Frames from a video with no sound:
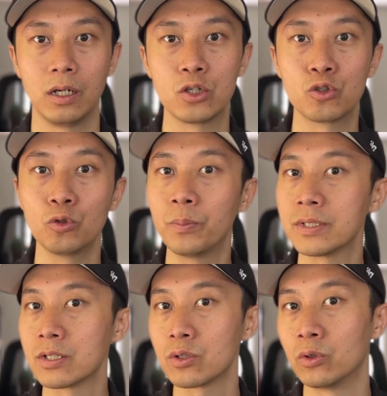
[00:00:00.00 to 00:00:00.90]
A true
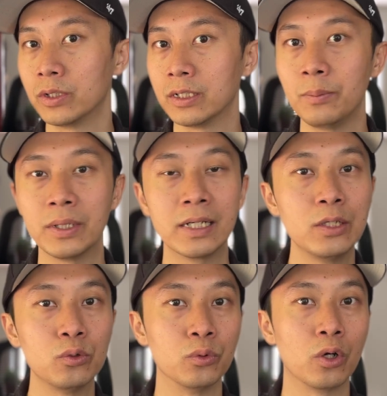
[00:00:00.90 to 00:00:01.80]
business owner typically
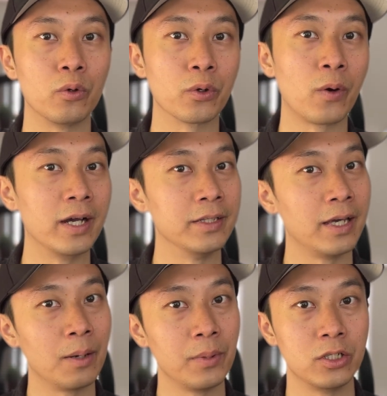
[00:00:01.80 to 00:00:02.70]
do not require
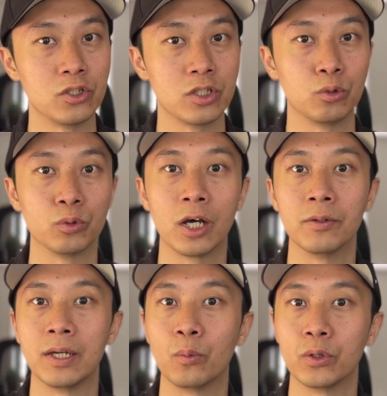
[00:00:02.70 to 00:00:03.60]
their manager to tell
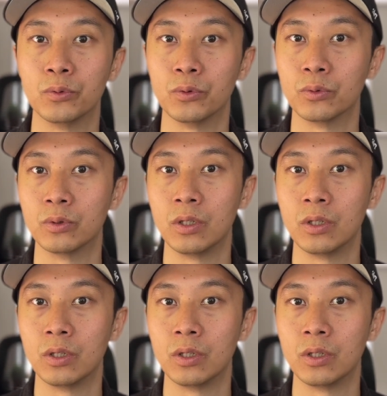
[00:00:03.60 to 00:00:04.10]
them what to do,